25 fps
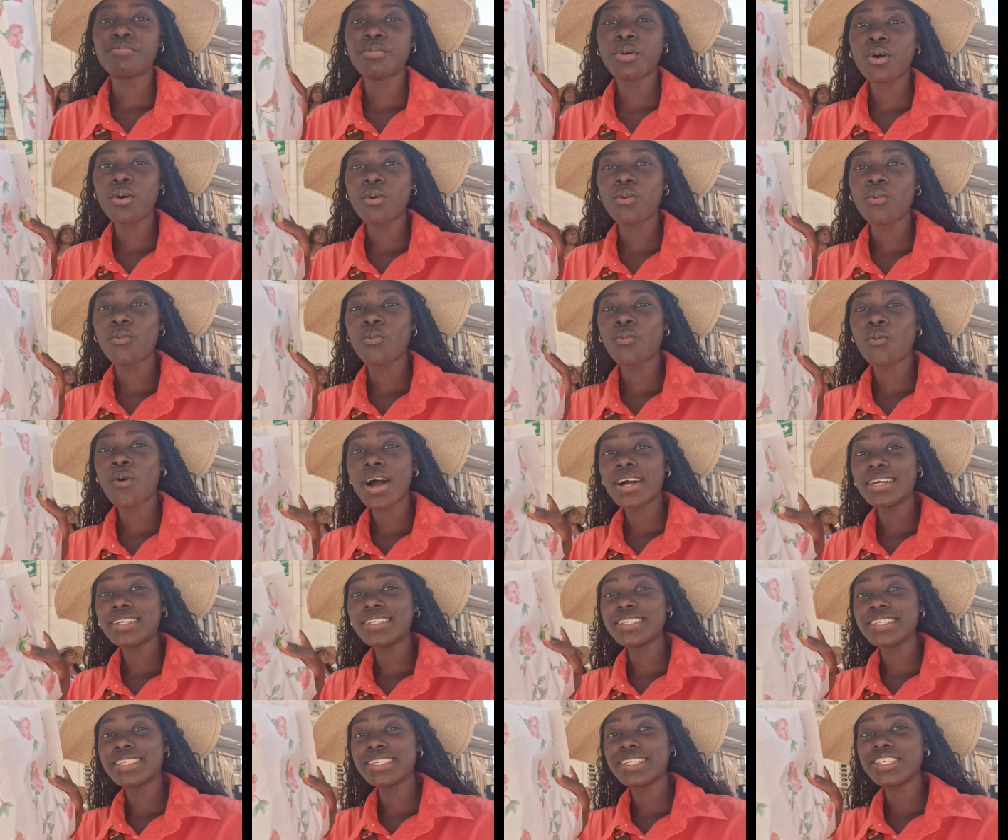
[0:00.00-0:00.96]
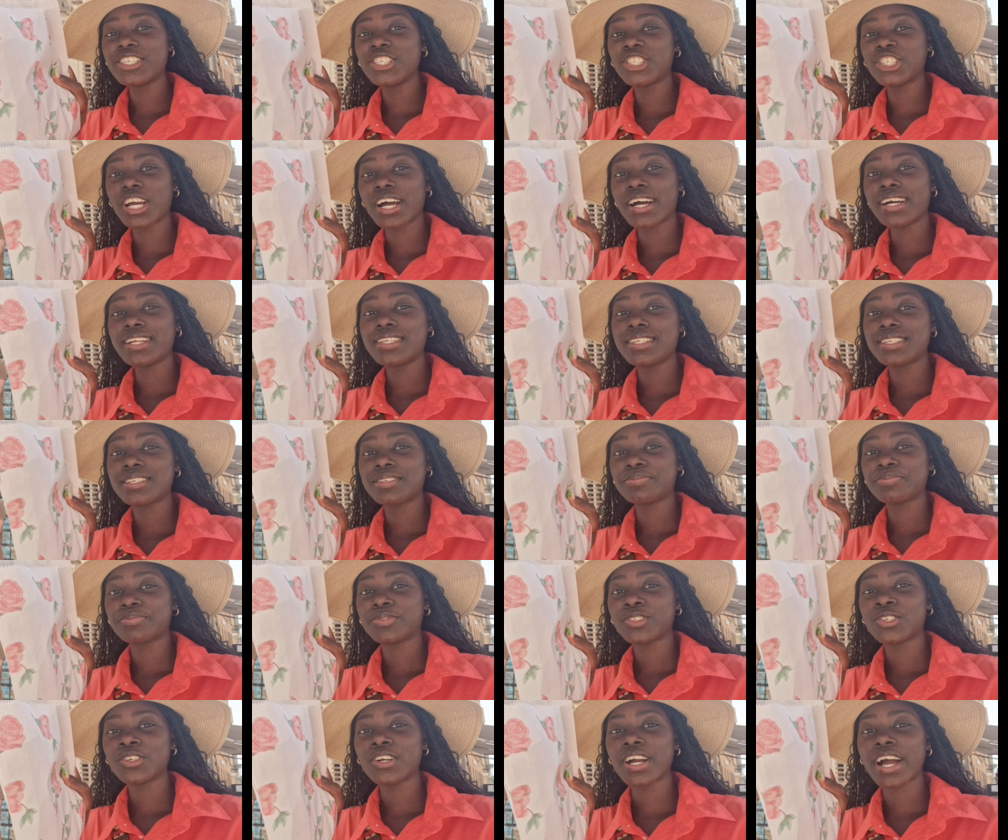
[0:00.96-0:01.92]
bought one t-shirt,
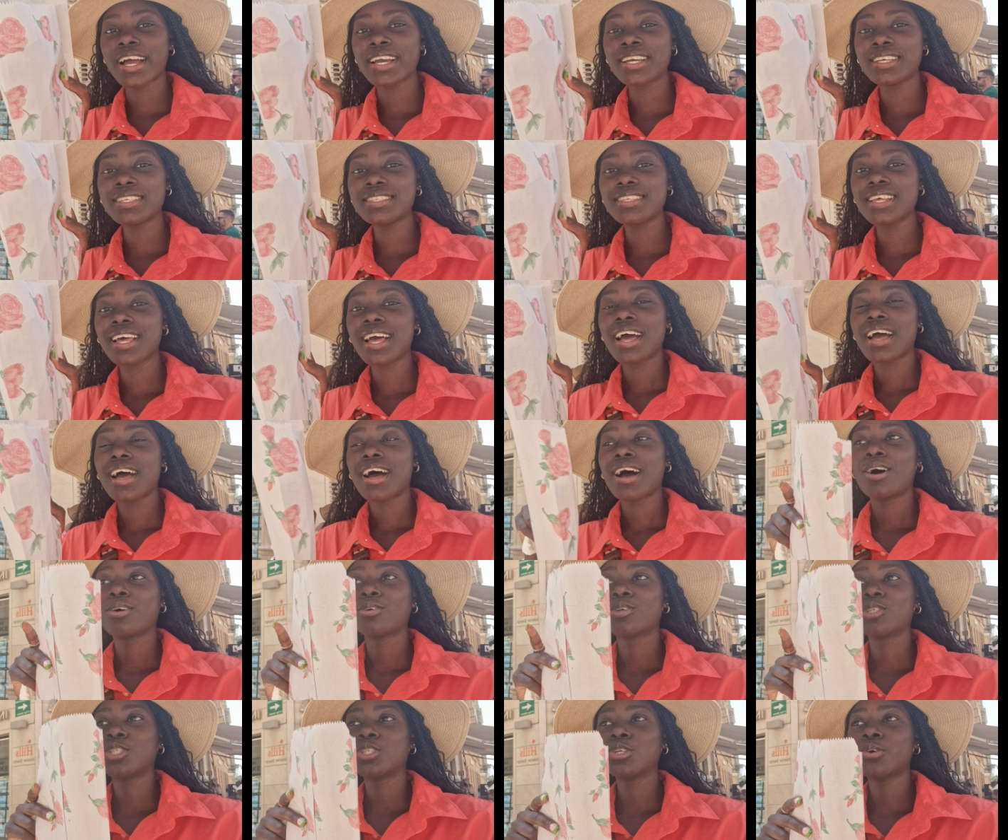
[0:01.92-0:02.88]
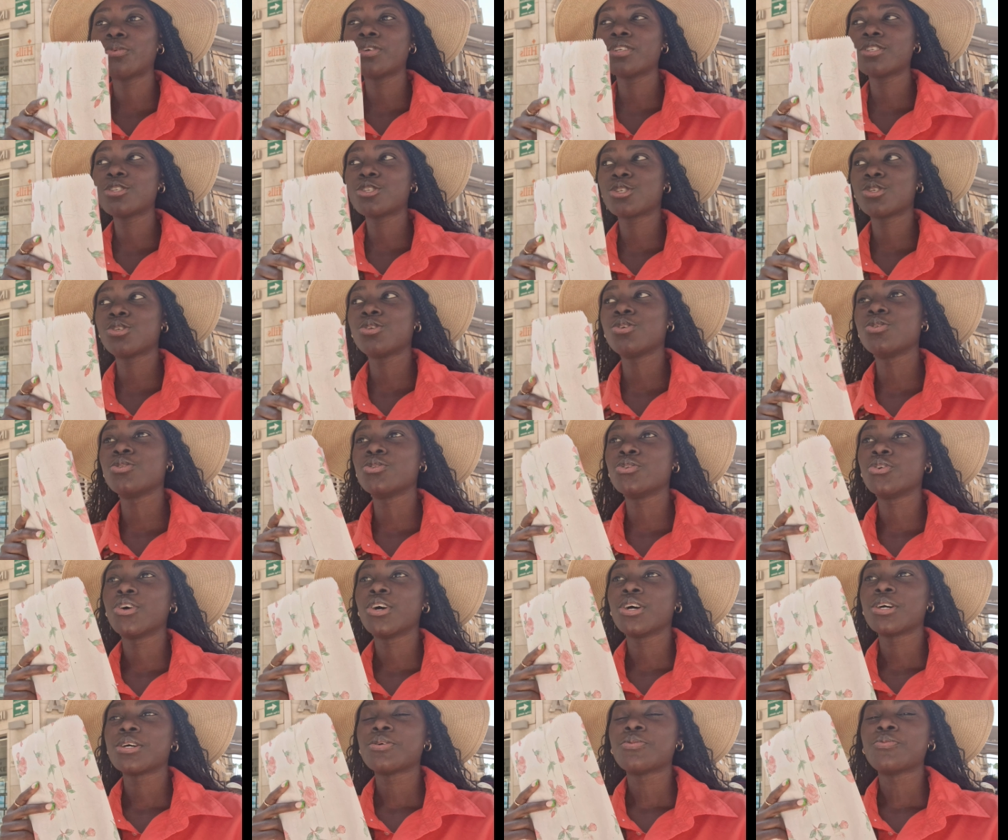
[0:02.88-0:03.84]
you guys. I'll show it to you
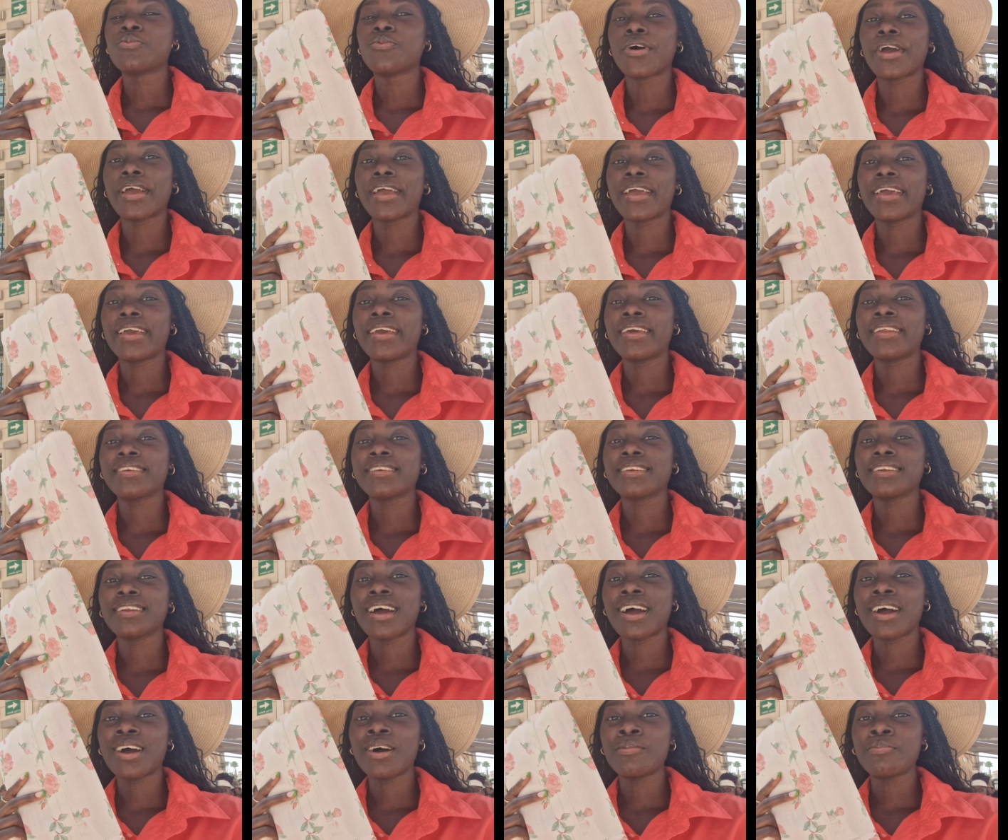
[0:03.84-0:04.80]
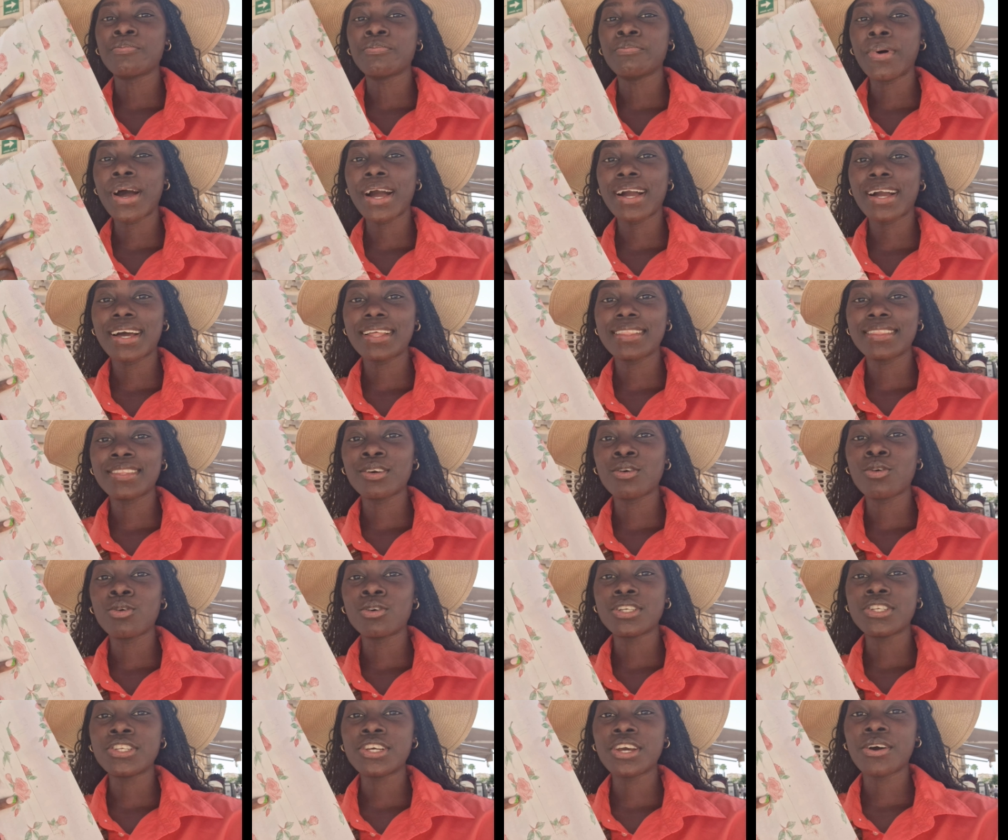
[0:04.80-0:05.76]
when I'm back at the
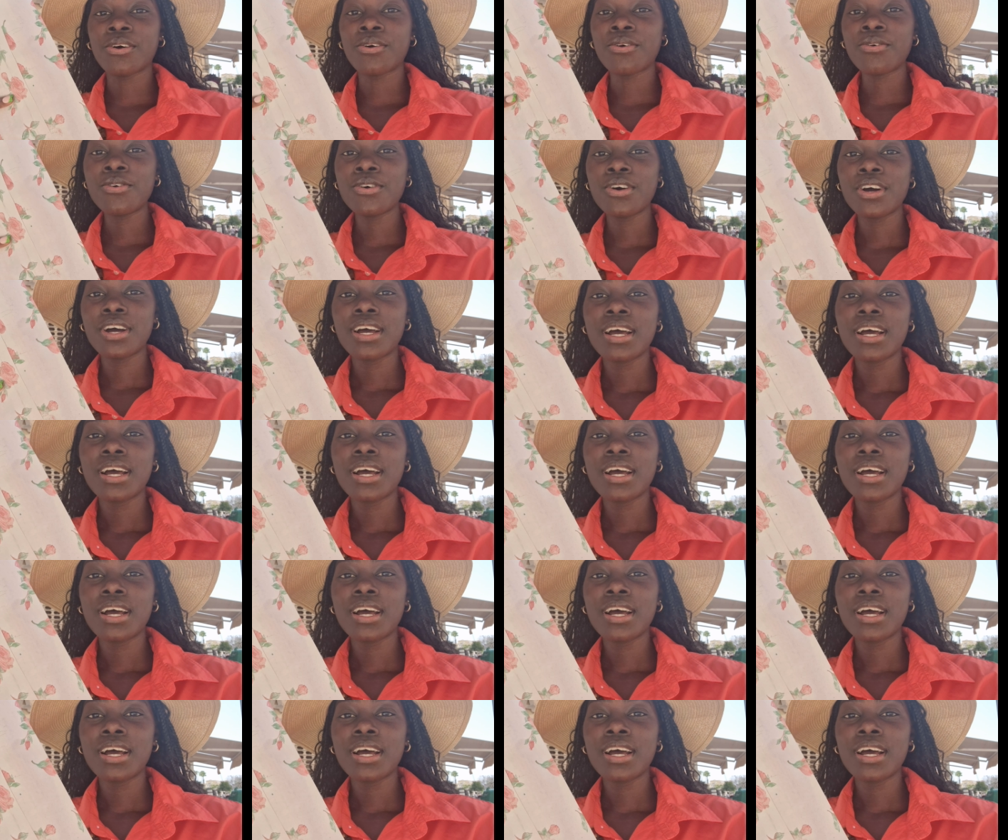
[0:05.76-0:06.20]
hotel.